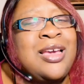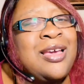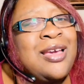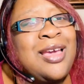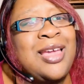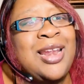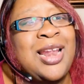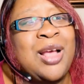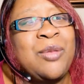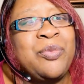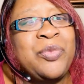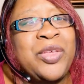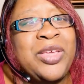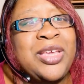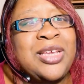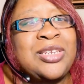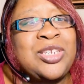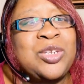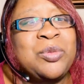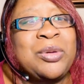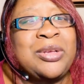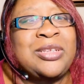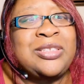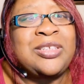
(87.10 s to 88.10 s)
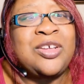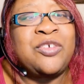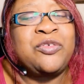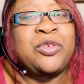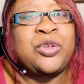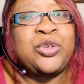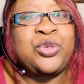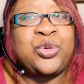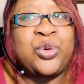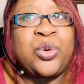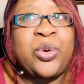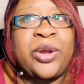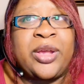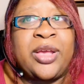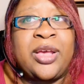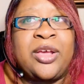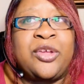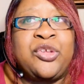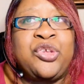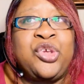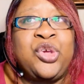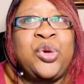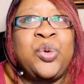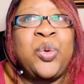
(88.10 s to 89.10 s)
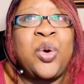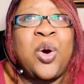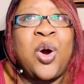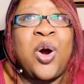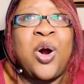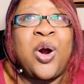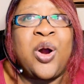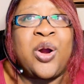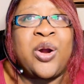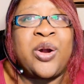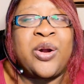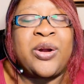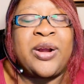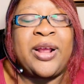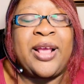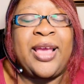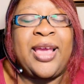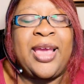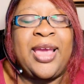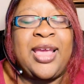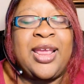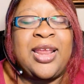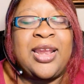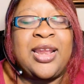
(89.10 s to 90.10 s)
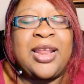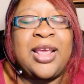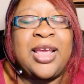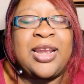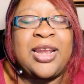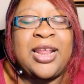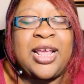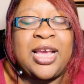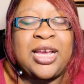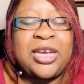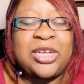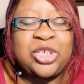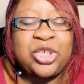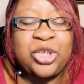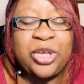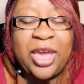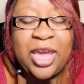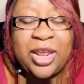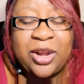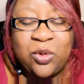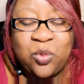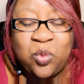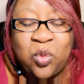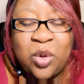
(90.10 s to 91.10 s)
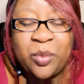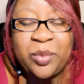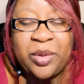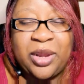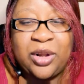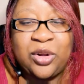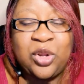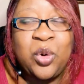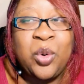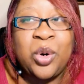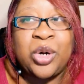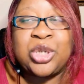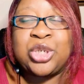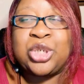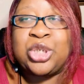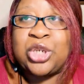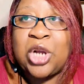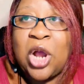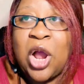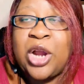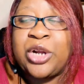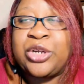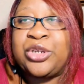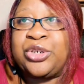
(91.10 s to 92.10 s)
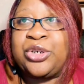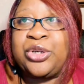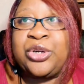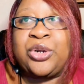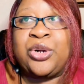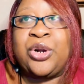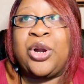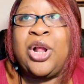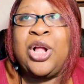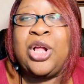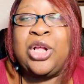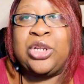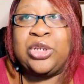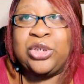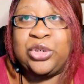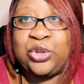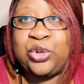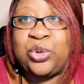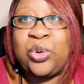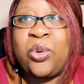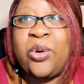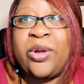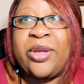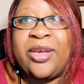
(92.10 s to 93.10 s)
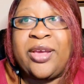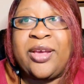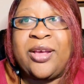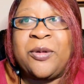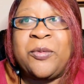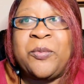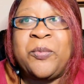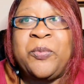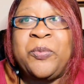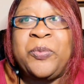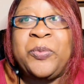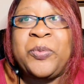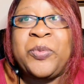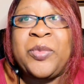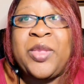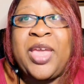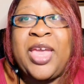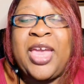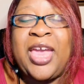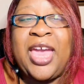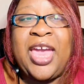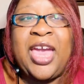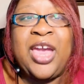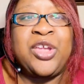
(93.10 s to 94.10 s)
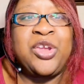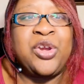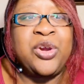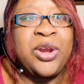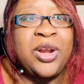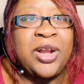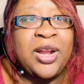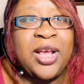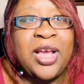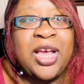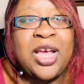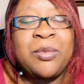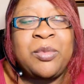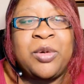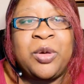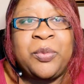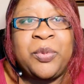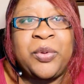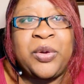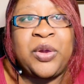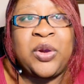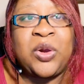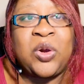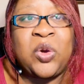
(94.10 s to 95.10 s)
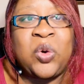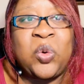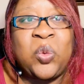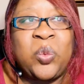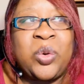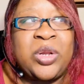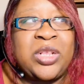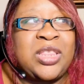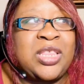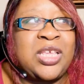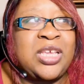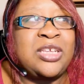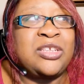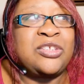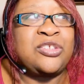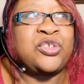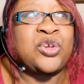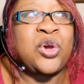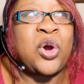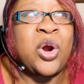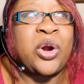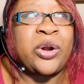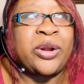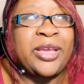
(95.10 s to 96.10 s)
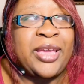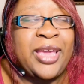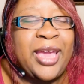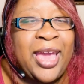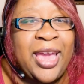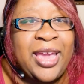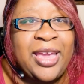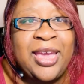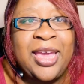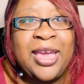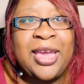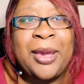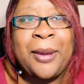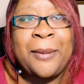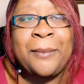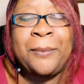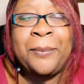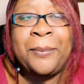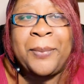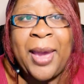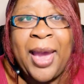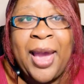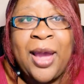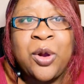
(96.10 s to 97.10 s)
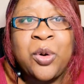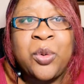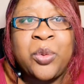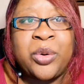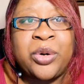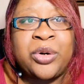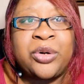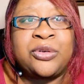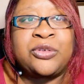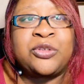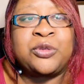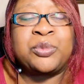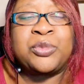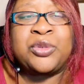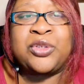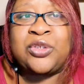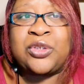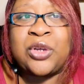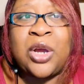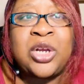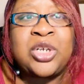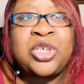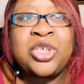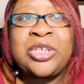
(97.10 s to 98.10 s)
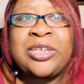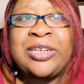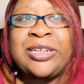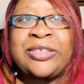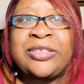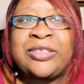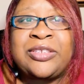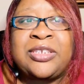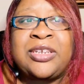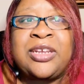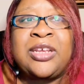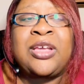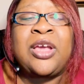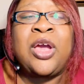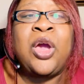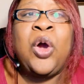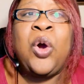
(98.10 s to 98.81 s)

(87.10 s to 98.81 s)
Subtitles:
And I'm thinking to myself, LaToya, you are an educated woman. You are Dr. LaToya. And you're going to come up here with this archaic, backwards, misogynistic